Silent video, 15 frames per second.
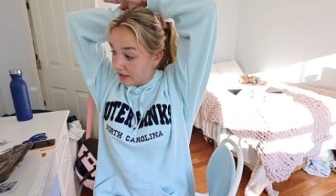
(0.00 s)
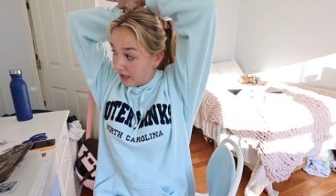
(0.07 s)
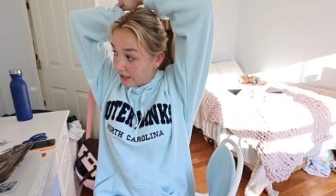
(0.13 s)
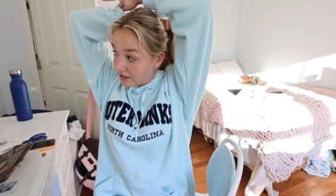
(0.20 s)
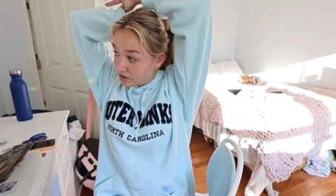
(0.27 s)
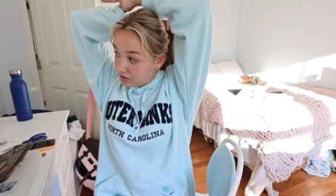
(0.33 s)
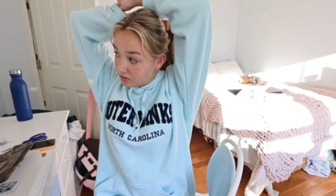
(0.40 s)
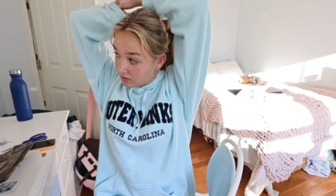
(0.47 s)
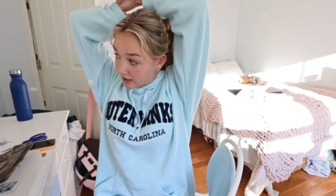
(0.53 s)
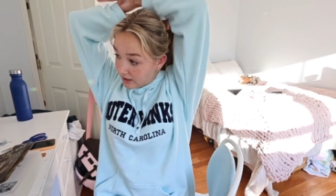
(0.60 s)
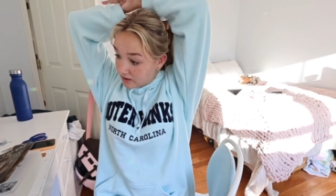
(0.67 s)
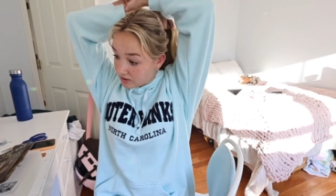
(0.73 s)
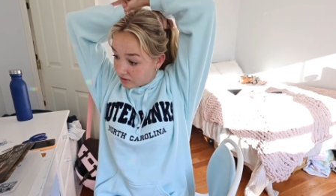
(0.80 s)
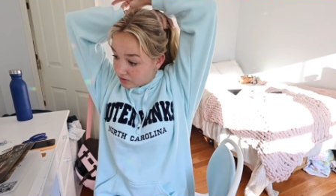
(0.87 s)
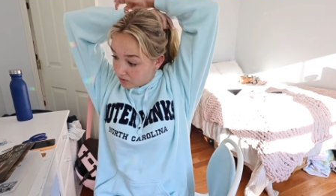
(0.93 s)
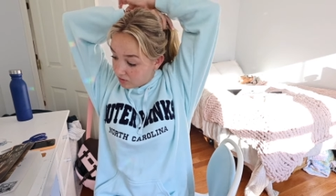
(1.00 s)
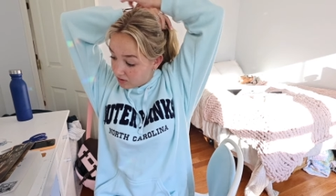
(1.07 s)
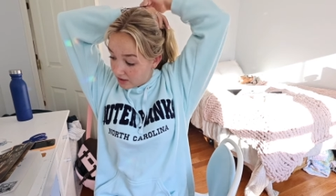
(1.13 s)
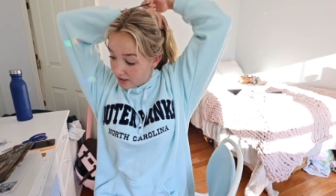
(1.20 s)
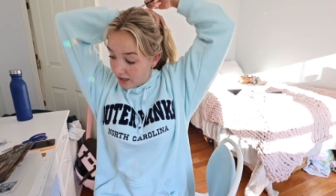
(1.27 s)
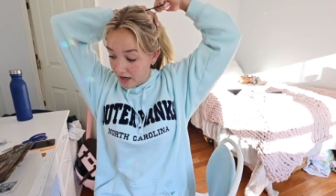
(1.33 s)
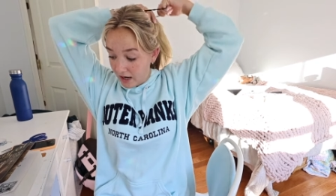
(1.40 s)
like I do like the
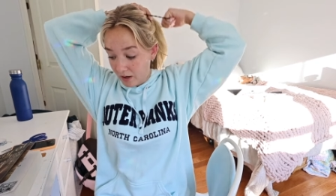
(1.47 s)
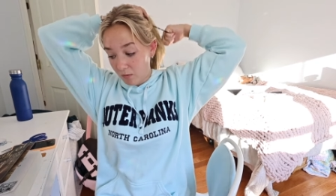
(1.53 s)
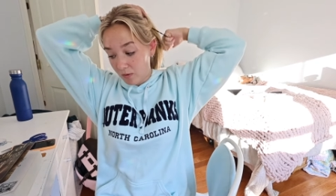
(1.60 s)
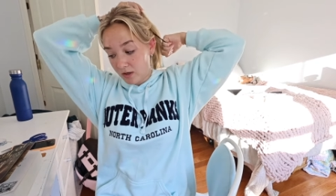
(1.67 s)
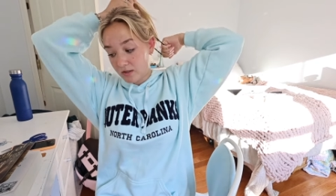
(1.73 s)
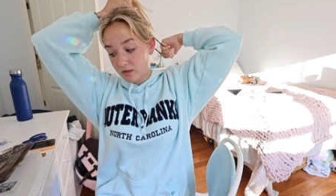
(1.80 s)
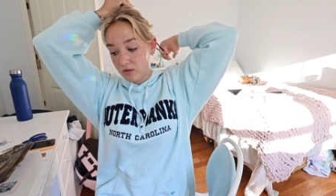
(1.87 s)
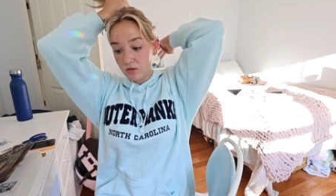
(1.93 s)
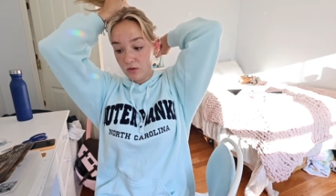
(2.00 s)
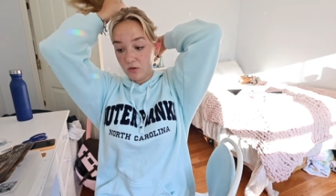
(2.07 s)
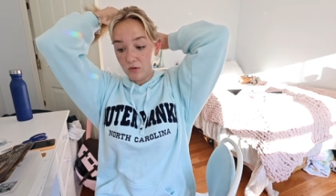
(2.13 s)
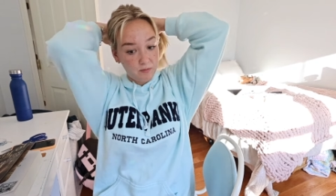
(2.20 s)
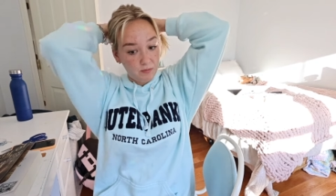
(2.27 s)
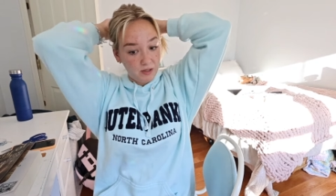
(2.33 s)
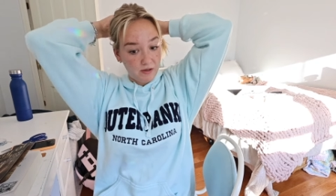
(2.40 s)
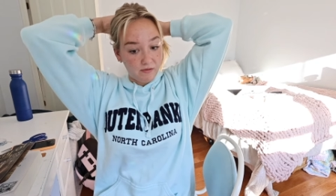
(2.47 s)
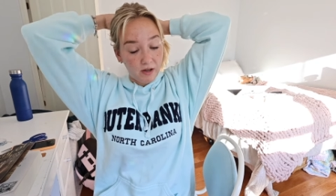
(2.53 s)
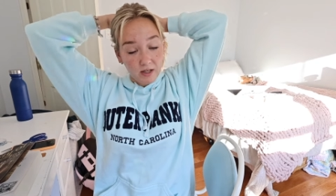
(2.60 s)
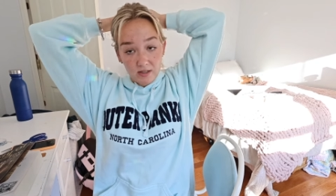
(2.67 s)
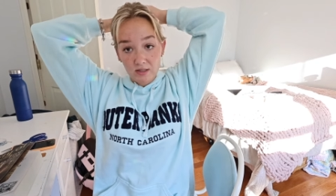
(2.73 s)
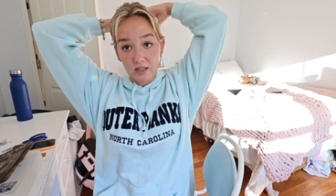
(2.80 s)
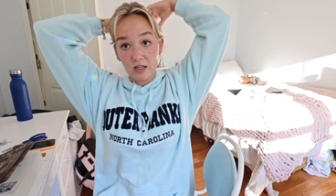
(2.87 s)
story and I want to be
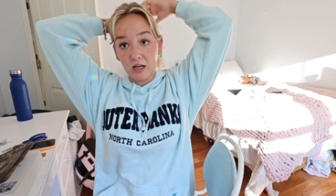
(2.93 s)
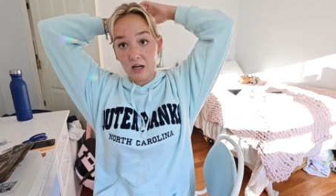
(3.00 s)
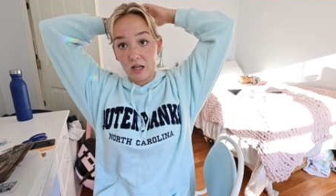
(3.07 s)
invested in